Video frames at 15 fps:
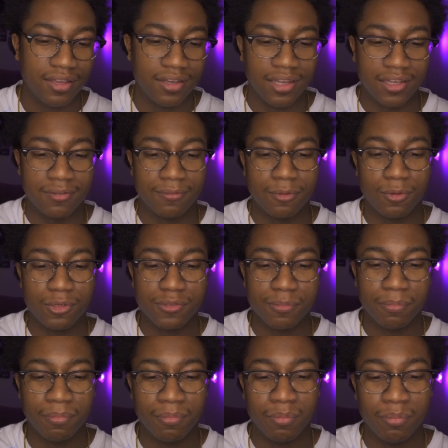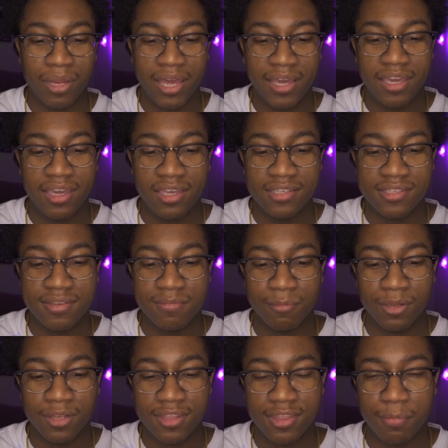Like, of course, black isn't
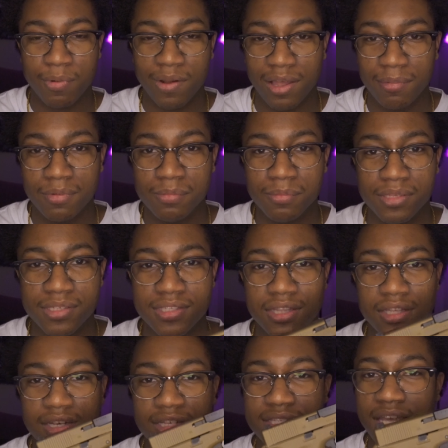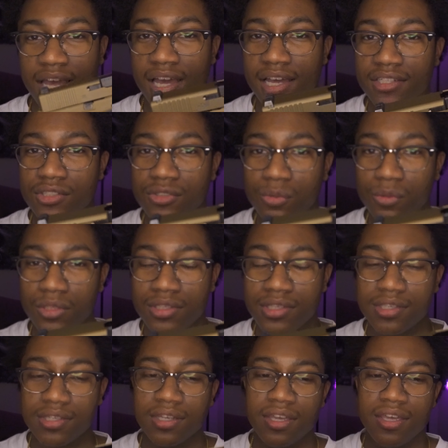really the problem, it's the design
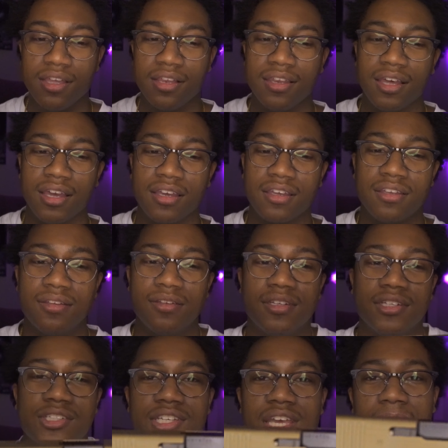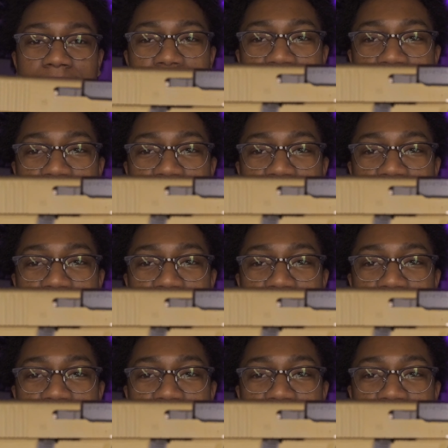choice. Like, the shape